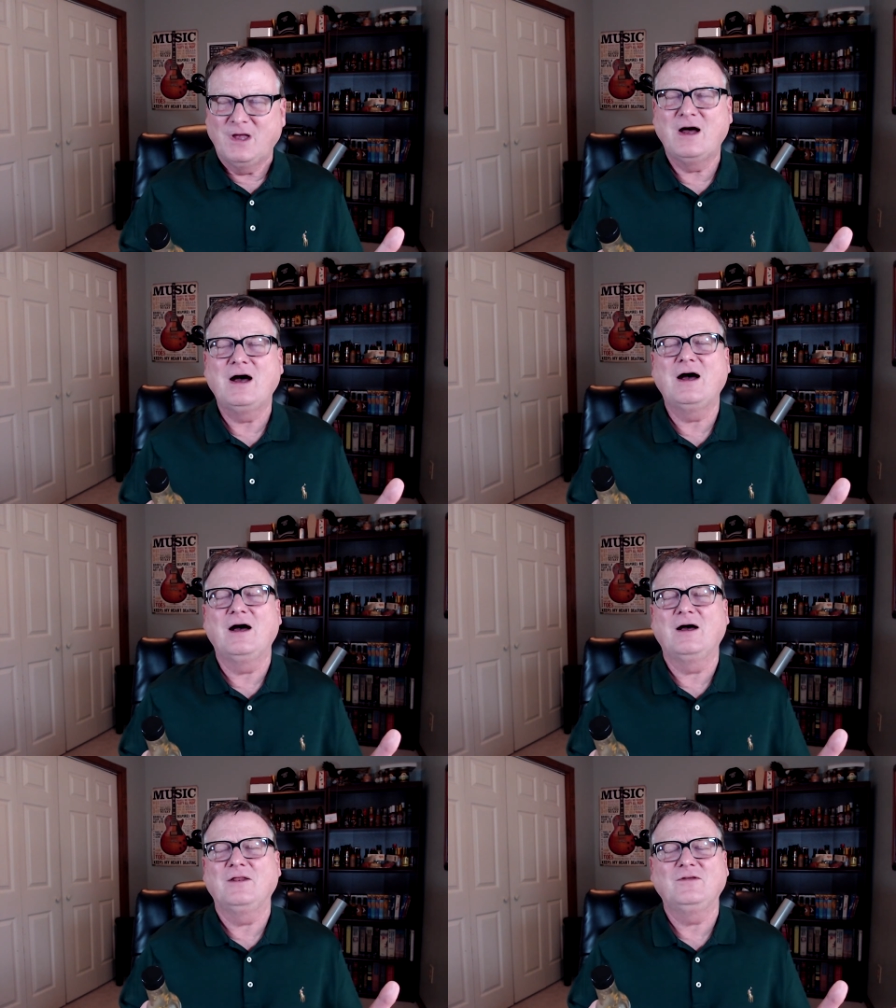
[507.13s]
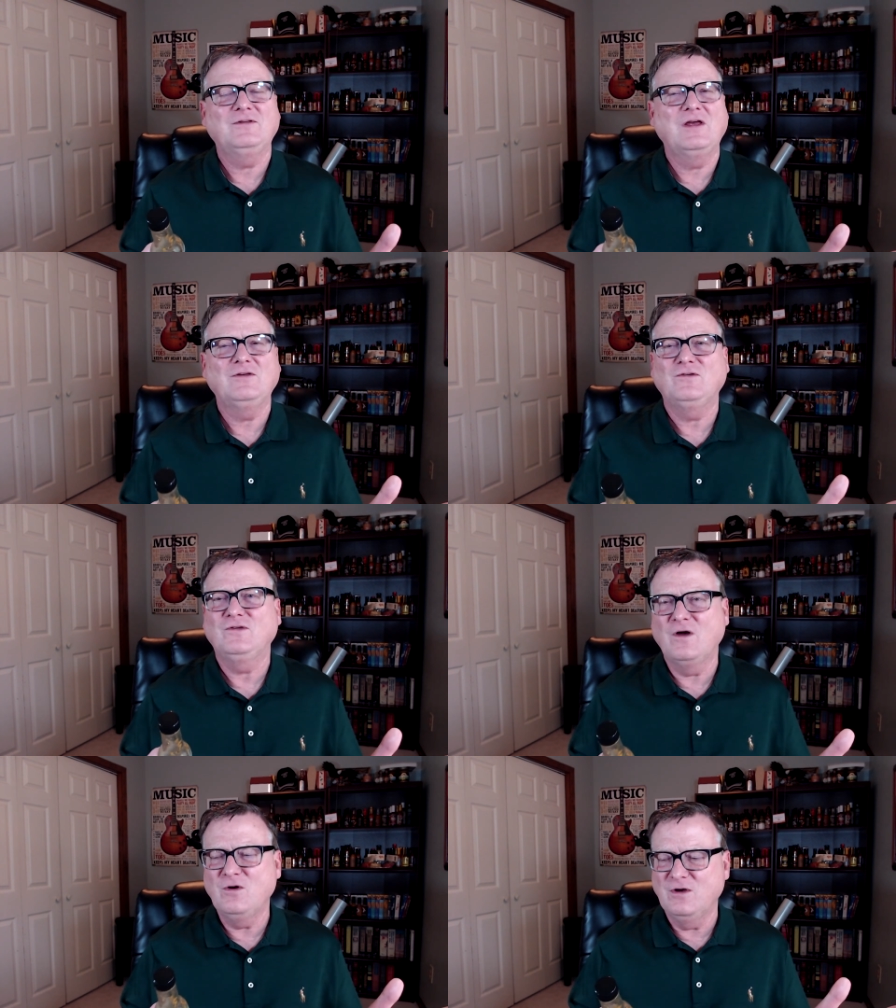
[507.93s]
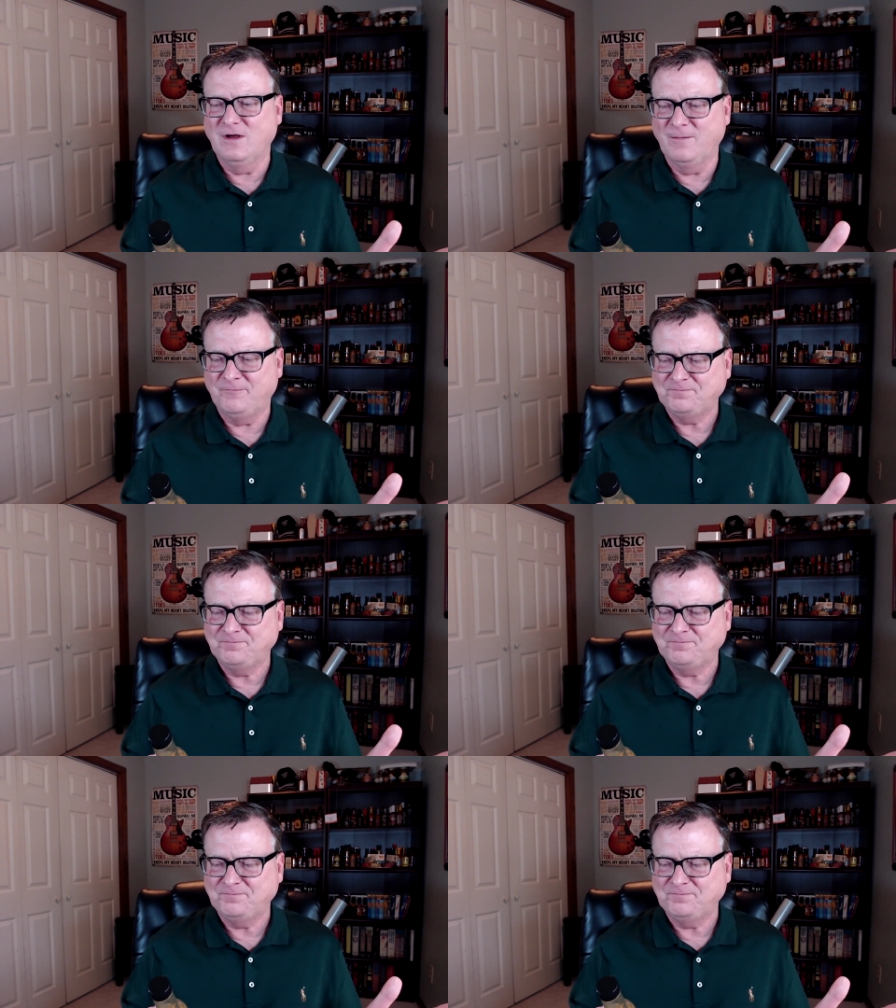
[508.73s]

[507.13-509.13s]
Ah, this tastes so good.